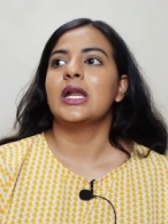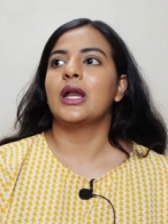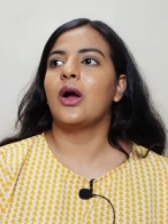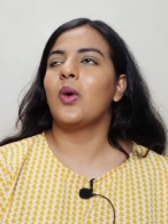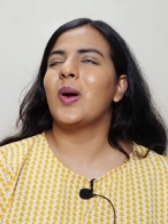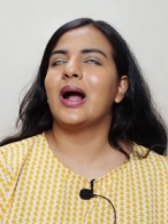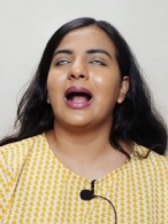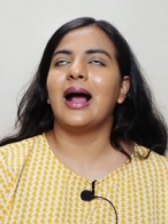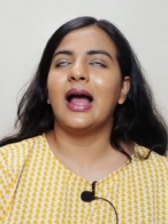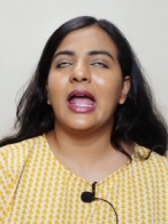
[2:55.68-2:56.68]
Now,
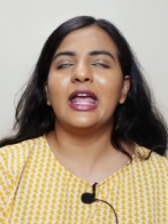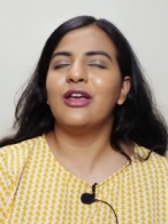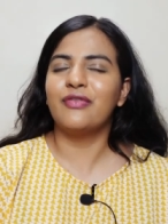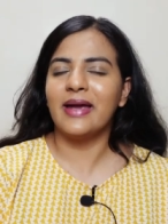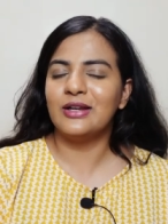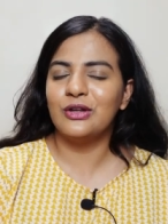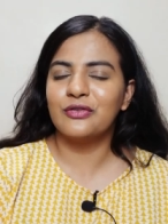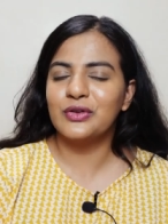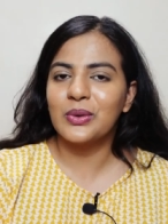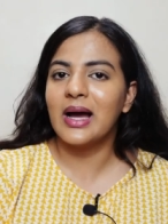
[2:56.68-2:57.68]
if any
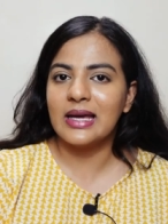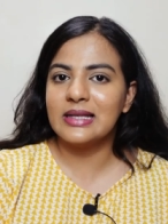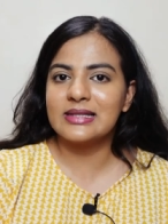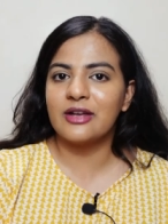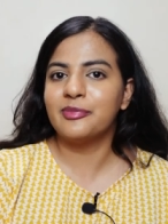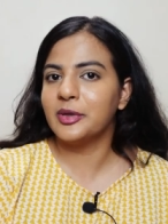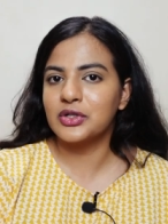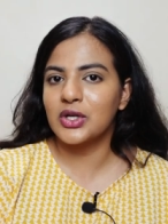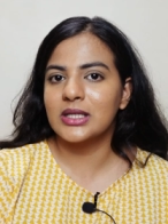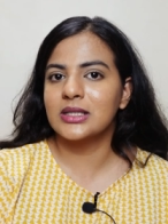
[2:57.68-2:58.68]
of you guys have
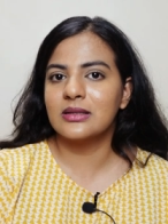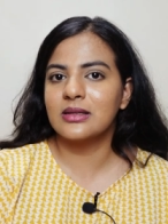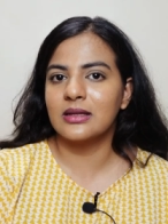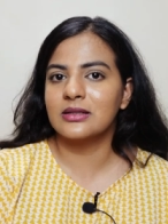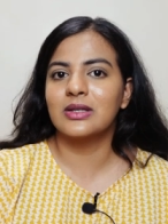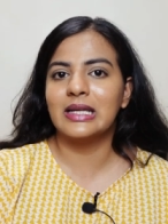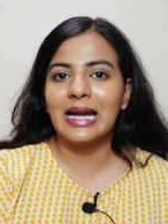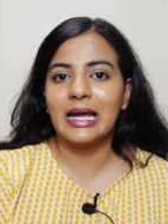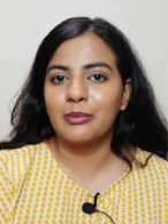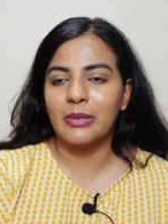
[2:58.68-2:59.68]
purchased this sunscreen
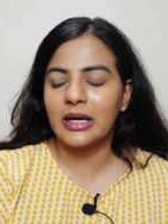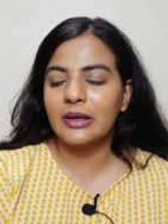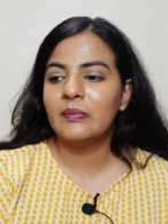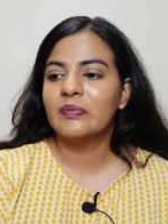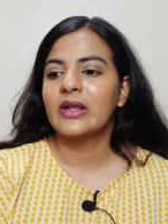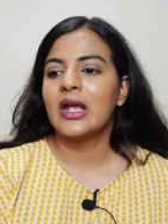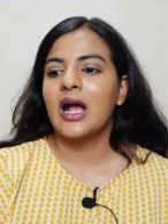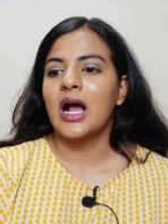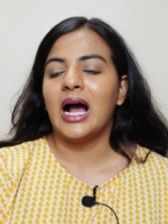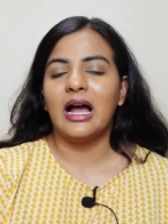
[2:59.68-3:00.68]
like me,
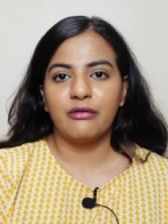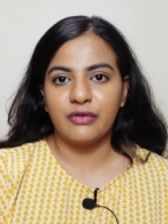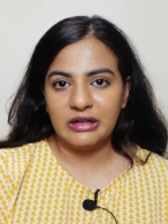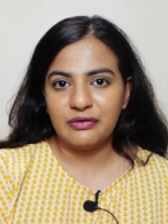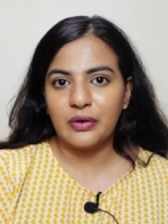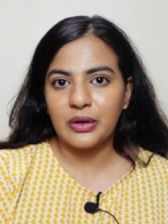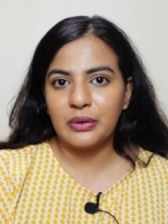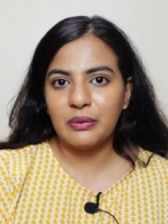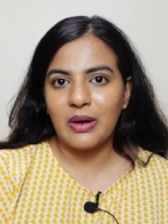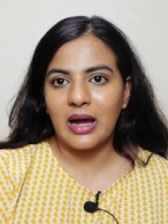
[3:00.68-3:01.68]
I feel for
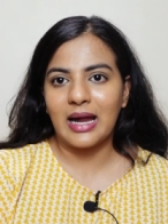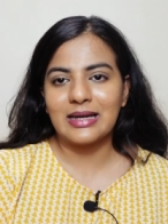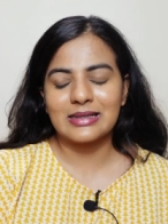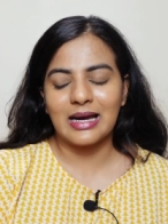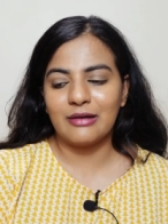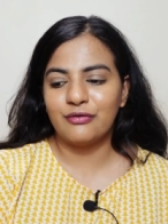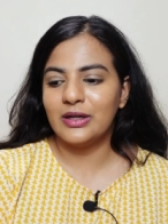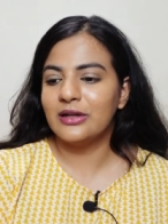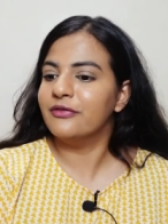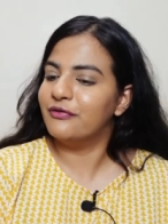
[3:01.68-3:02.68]
you, and I
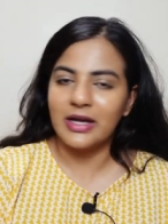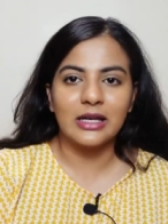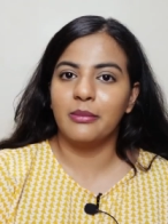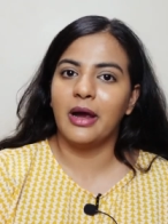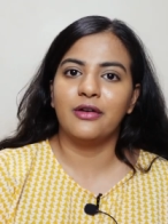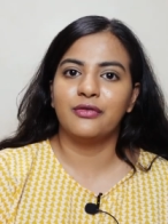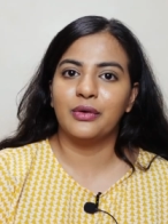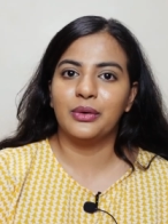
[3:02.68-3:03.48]
feel very bad for